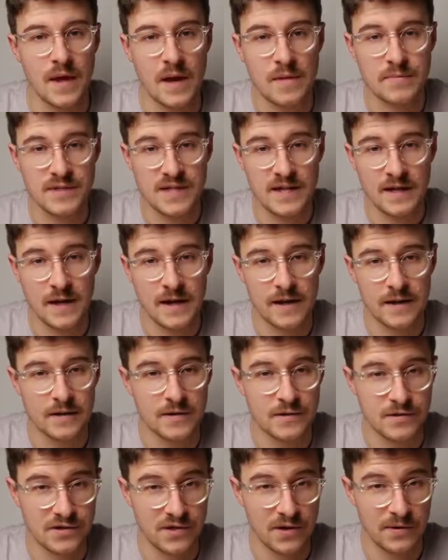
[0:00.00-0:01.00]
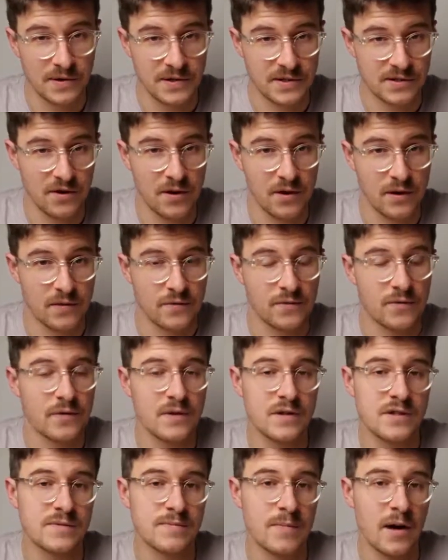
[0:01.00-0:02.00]
MTN is so excited for
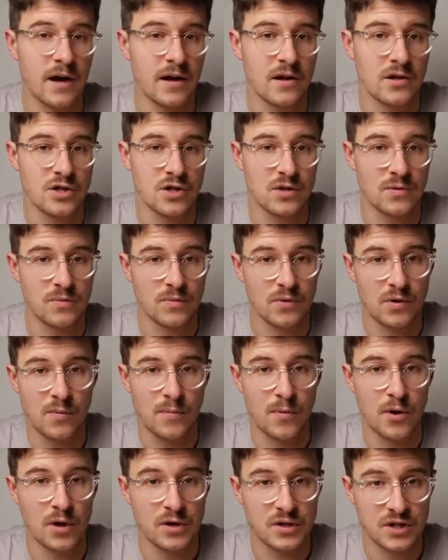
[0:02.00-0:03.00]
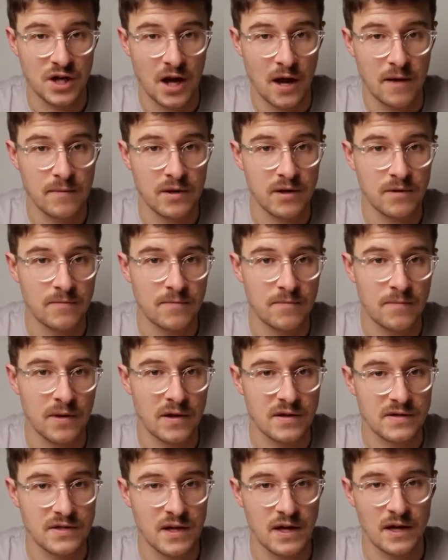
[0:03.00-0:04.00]
this partnership with Emerge Gaming
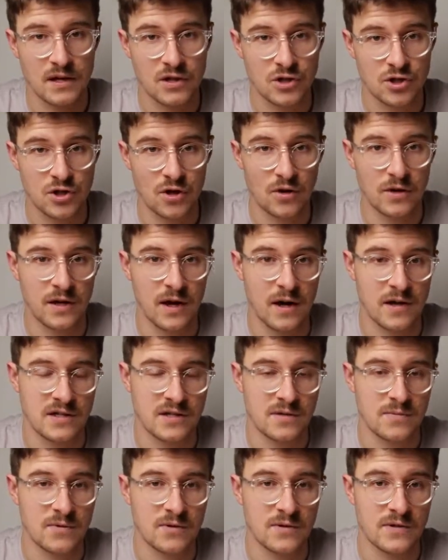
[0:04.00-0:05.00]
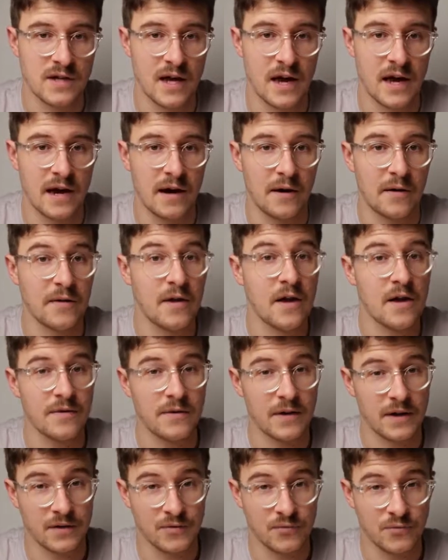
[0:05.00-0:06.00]
because they can show customers how
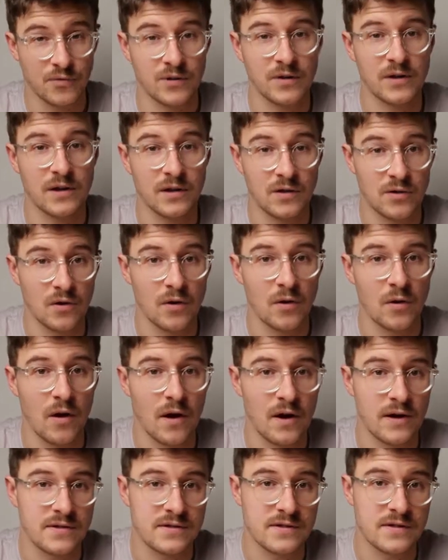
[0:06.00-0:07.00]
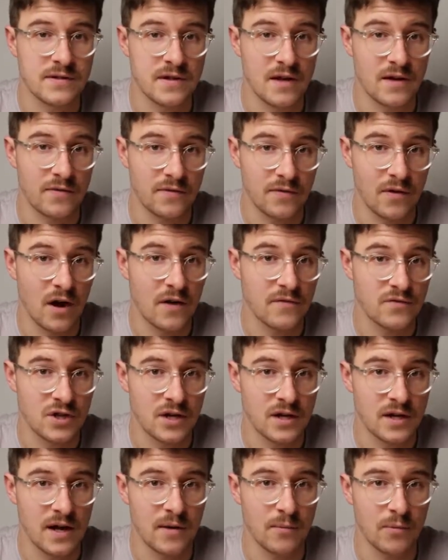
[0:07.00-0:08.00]
they can really utilize their
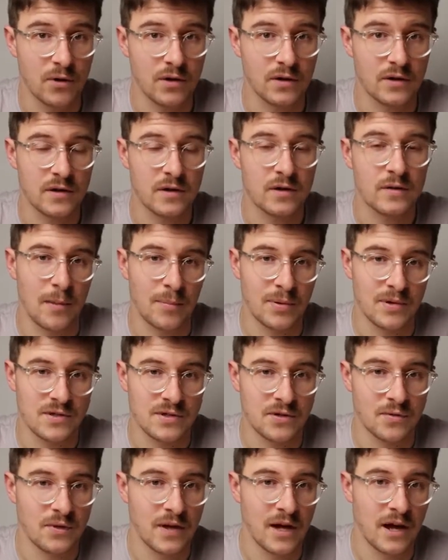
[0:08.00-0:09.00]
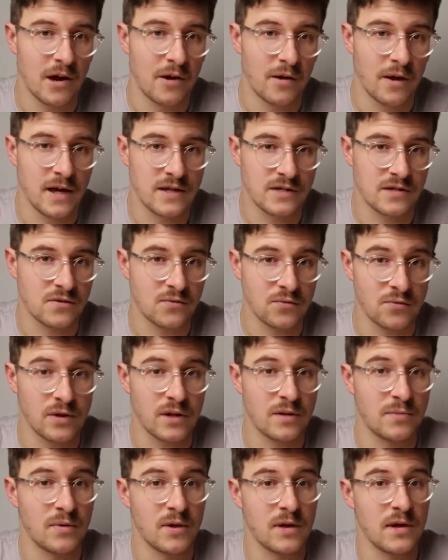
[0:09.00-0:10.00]
5G network. Up until now, it hasn't
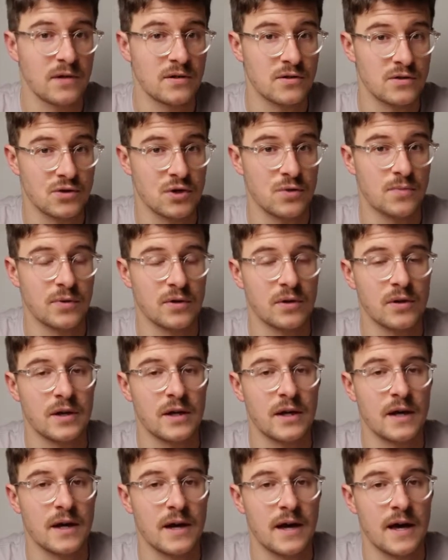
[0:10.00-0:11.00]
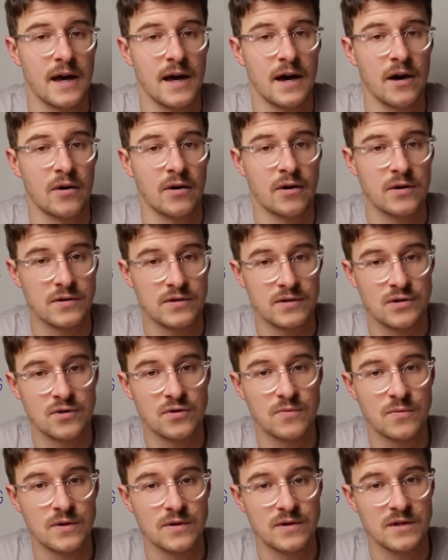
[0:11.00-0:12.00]
really been super clear how
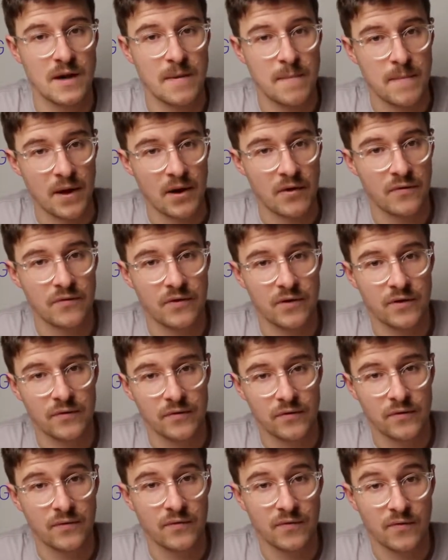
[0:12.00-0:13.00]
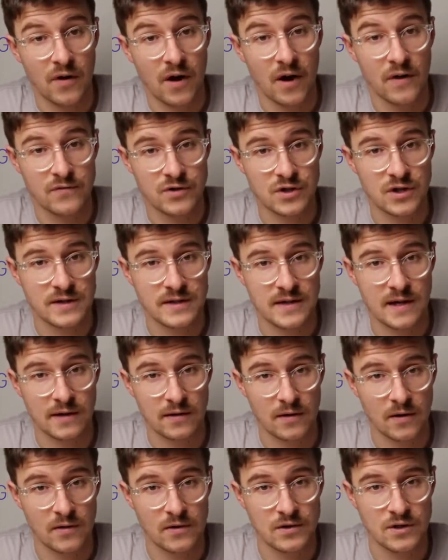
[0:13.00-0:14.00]
consumers can benefit from 5G
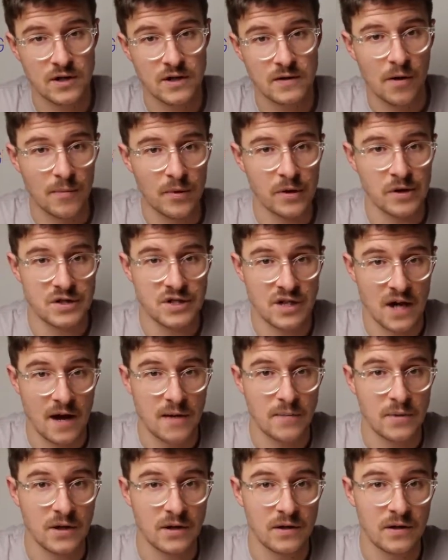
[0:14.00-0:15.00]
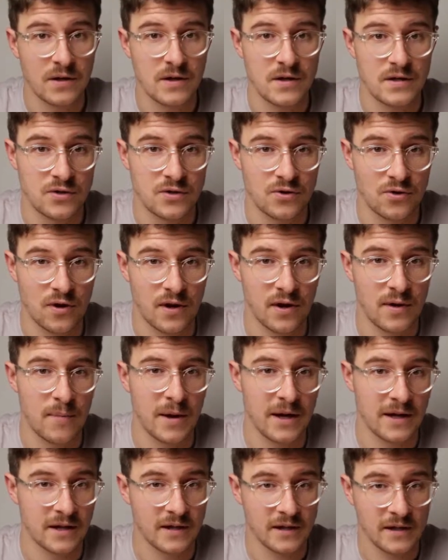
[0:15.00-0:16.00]
technology. Emerge Gaming trying to
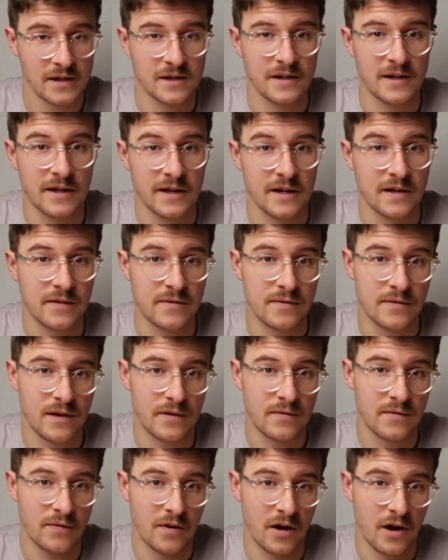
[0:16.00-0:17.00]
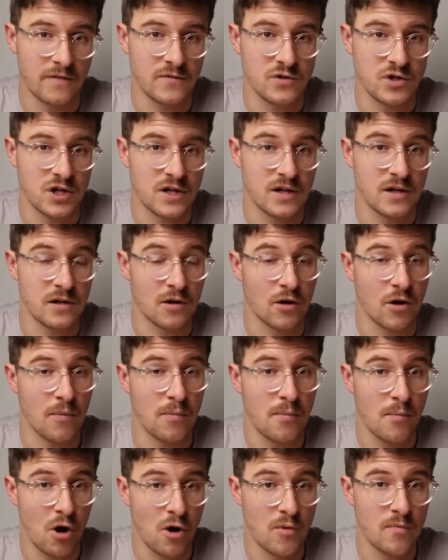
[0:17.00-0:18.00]
make it clear that 5G on
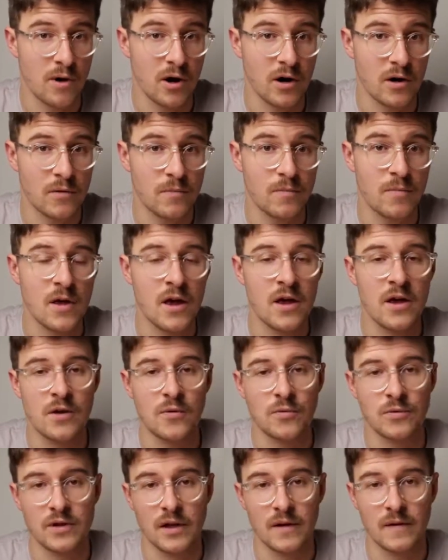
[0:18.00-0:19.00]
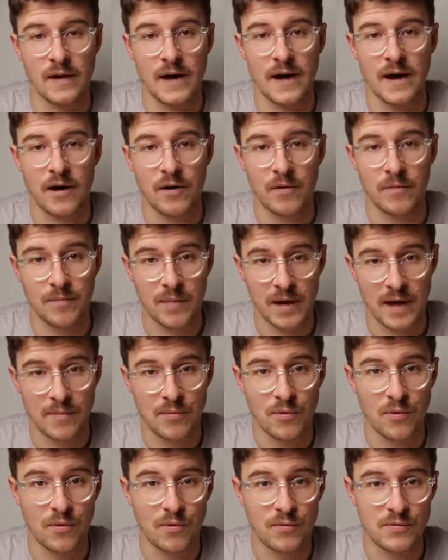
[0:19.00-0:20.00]
mobile will allow
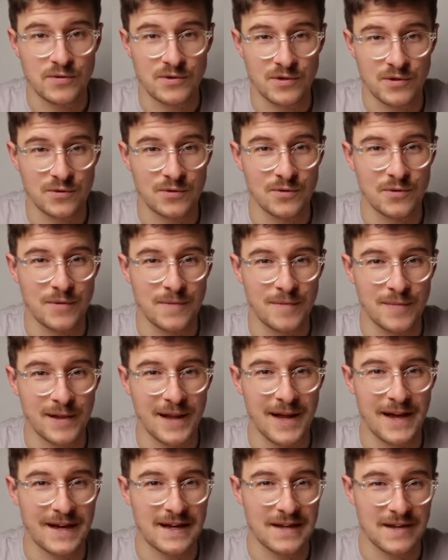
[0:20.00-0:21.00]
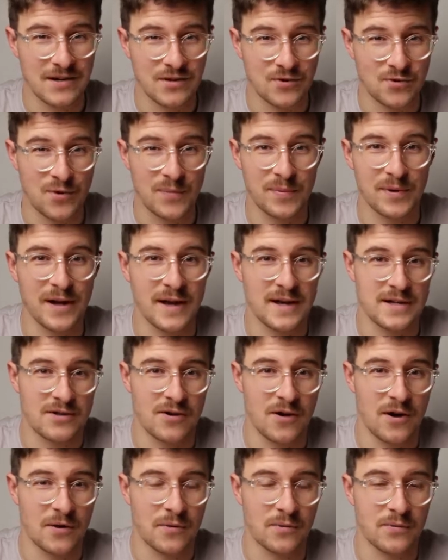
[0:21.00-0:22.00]
people to play AAA
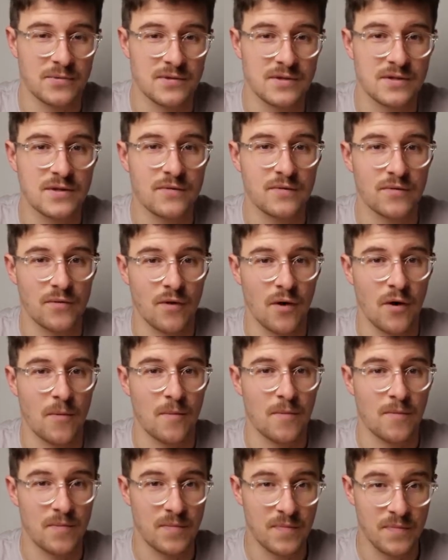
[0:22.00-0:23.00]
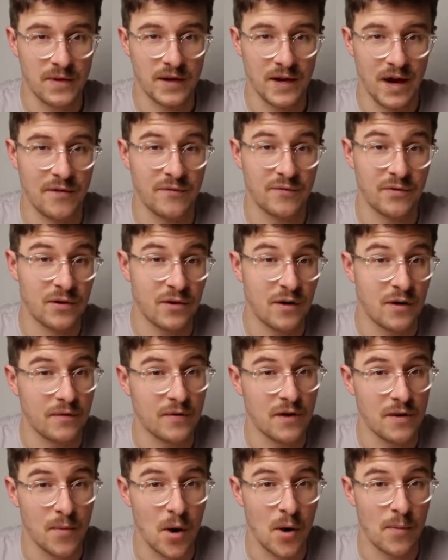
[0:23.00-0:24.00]
titles from the comfort of
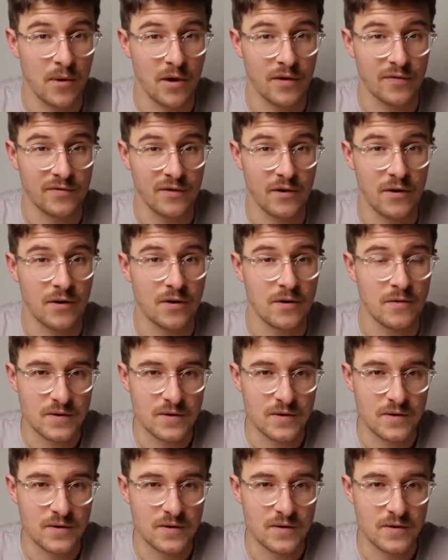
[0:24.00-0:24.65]
their mobile phone.